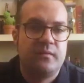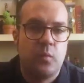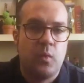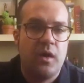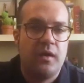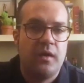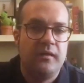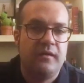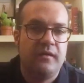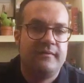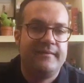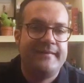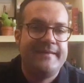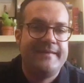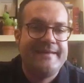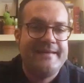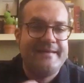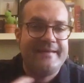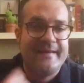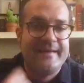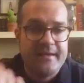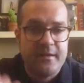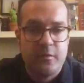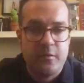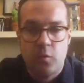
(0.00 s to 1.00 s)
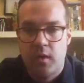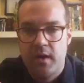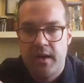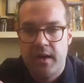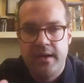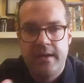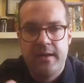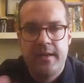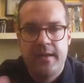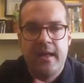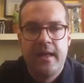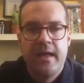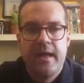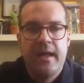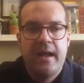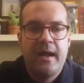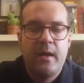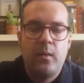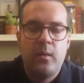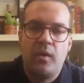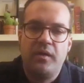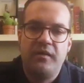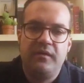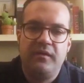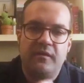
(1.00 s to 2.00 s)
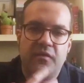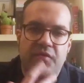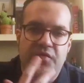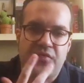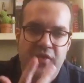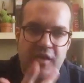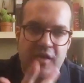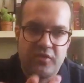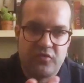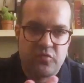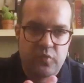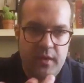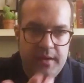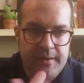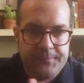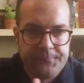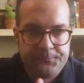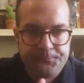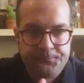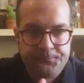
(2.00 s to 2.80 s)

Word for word: One is the Italian way and one is the French way.